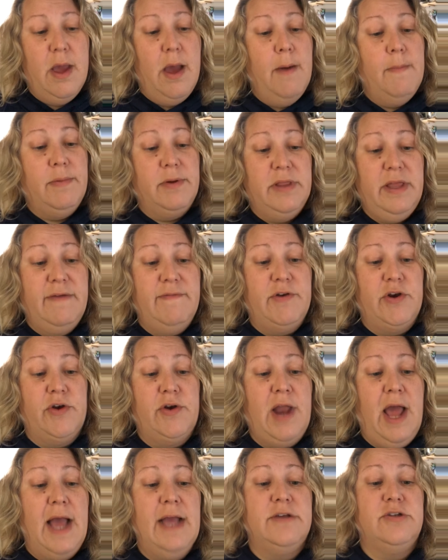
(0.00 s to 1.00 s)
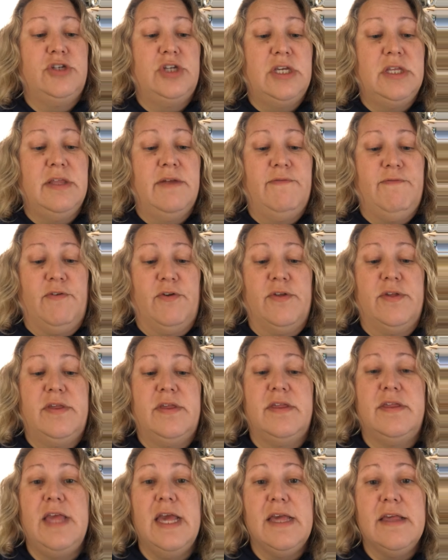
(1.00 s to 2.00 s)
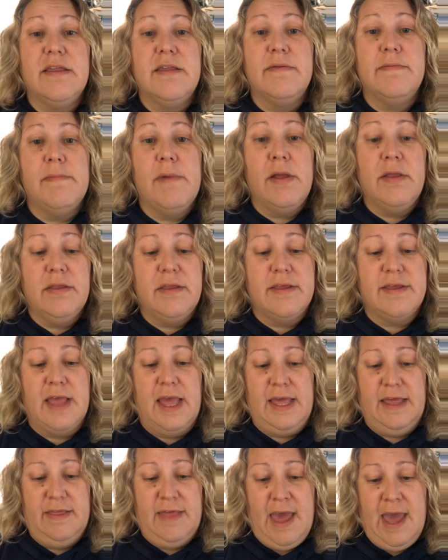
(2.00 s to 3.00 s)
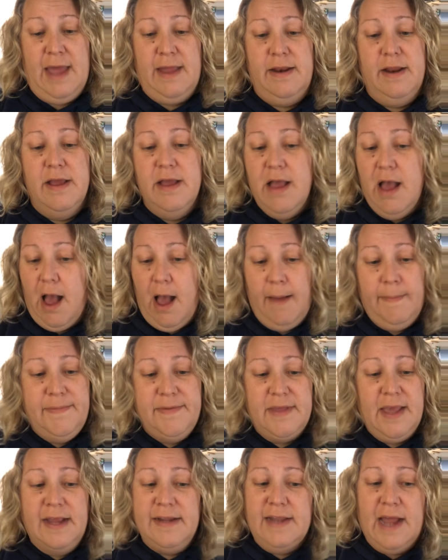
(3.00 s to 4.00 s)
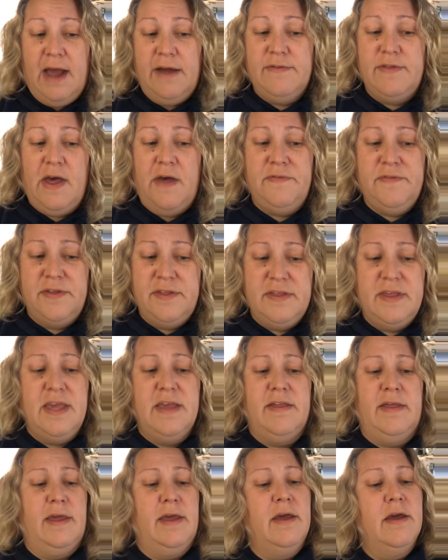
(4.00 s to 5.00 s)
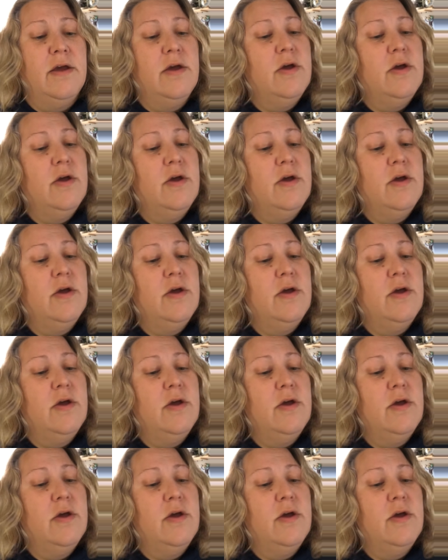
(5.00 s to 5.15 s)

Believe it or not, she lived for 6 months like that, upside down on the ceiling,